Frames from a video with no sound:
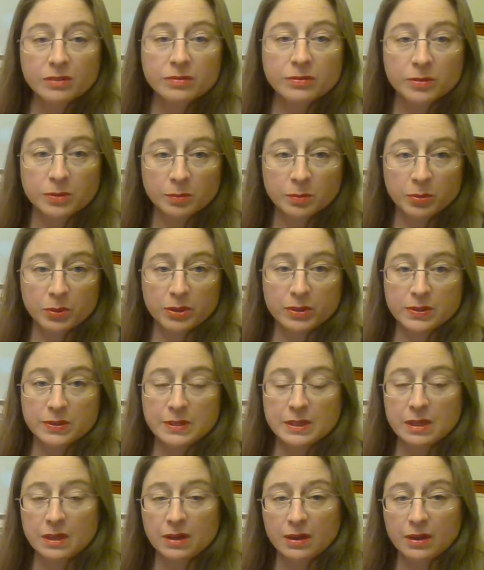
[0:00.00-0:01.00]
for Boyle's
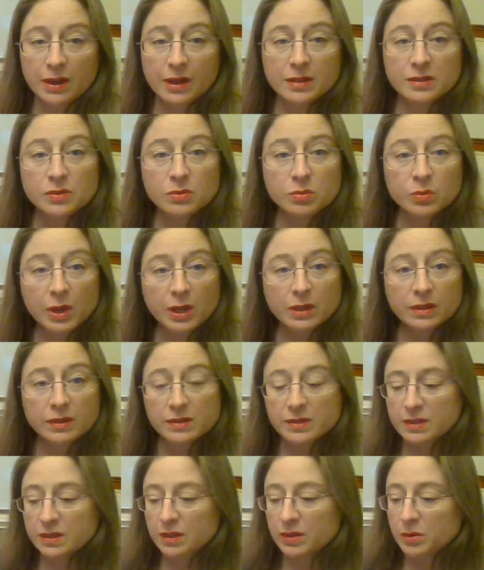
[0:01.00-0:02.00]
law as well as
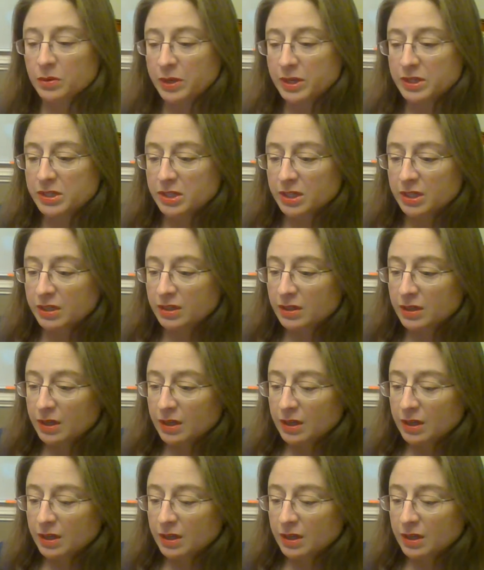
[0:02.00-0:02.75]
the equation,